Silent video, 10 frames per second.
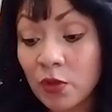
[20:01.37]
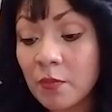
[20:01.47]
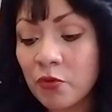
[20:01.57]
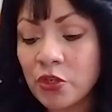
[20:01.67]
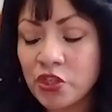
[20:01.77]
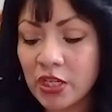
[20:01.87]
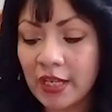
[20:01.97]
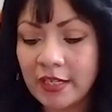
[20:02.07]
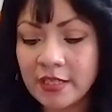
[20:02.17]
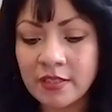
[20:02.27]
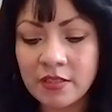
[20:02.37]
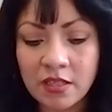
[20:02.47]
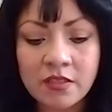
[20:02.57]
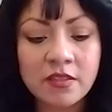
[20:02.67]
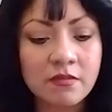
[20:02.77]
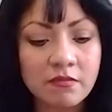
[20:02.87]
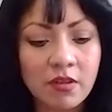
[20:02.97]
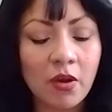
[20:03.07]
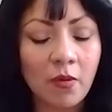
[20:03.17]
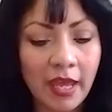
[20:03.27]
appreciate is just,
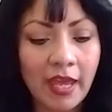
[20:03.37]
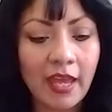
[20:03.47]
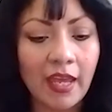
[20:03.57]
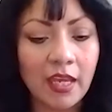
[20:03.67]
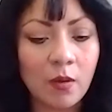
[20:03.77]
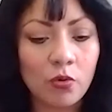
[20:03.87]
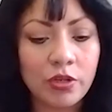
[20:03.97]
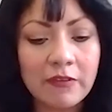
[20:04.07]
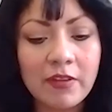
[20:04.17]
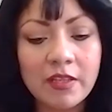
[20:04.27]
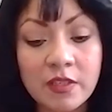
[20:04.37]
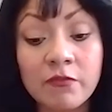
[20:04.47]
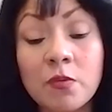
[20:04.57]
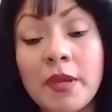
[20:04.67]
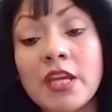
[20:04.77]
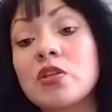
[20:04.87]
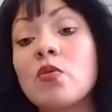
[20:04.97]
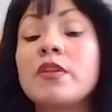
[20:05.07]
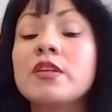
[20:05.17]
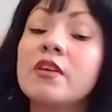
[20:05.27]
you know, hey, we're giving this information
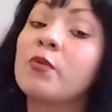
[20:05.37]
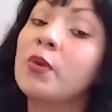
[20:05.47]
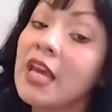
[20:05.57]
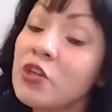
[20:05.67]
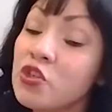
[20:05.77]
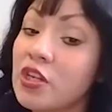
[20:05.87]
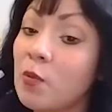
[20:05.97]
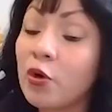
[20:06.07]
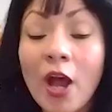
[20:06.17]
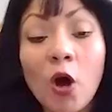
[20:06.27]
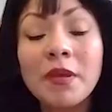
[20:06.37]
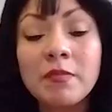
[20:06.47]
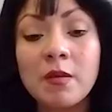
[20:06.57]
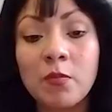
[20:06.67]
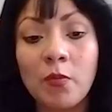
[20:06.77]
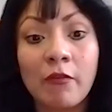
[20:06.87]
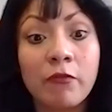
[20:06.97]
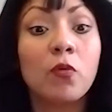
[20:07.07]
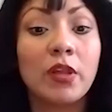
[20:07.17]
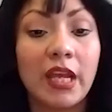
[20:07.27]
or this education and we're helping people out
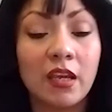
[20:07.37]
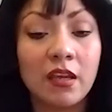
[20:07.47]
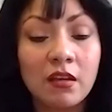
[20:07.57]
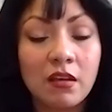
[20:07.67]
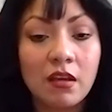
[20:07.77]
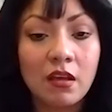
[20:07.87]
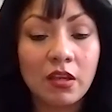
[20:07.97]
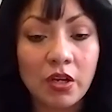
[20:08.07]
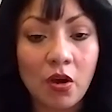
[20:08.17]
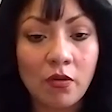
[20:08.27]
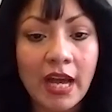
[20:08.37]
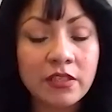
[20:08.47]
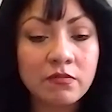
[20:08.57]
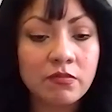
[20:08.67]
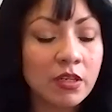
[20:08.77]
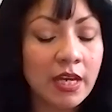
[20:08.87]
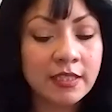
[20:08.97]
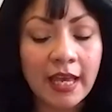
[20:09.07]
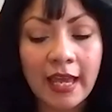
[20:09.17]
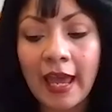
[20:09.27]
fully. You know, not
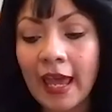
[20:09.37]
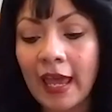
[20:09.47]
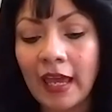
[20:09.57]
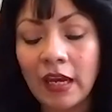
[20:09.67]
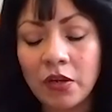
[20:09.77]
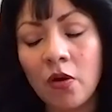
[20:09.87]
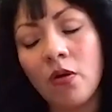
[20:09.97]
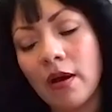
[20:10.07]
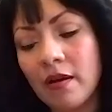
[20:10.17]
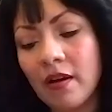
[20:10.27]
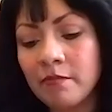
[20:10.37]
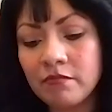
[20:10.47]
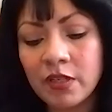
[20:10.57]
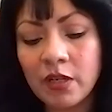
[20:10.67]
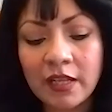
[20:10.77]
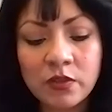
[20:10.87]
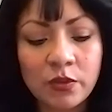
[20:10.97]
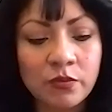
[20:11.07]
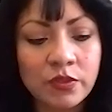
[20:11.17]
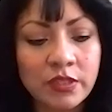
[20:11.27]
say, hey, you know, I'm, you know, not
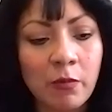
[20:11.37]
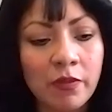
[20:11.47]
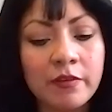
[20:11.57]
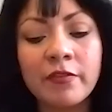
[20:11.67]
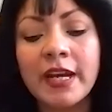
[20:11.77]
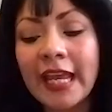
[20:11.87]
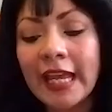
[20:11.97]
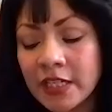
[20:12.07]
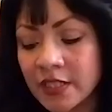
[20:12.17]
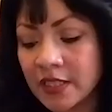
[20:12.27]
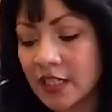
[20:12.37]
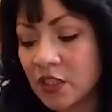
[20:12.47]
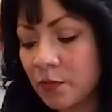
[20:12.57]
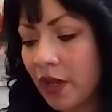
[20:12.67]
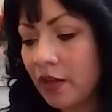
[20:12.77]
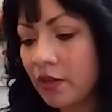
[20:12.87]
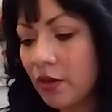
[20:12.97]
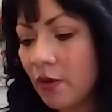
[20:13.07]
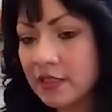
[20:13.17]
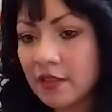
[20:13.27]
to say with different agencies, but, you
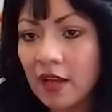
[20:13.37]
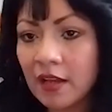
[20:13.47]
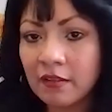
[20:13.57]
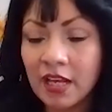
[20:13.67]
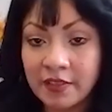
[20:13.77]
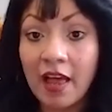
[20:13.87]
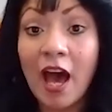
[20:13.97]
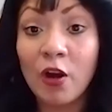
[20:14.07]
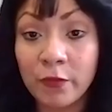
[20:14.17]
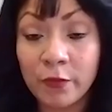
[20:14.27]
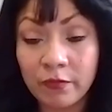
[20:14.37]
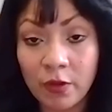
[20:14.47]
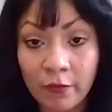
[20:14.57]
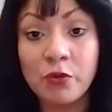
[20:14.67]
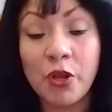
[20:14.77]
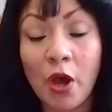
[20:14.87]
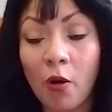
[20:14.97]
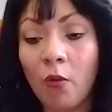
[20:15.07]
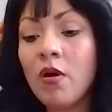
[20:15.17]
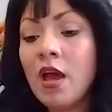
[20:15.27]
know, as a lot of you know,